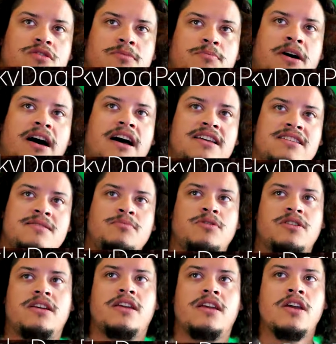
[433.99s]
to
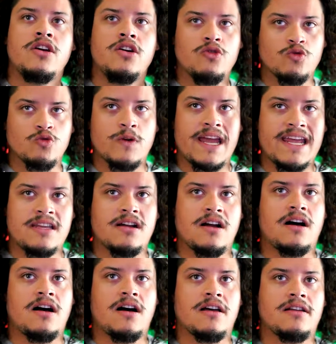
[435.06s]
possibly
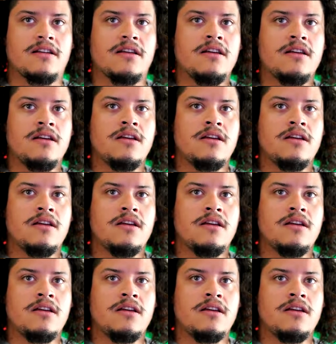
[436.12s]
retcon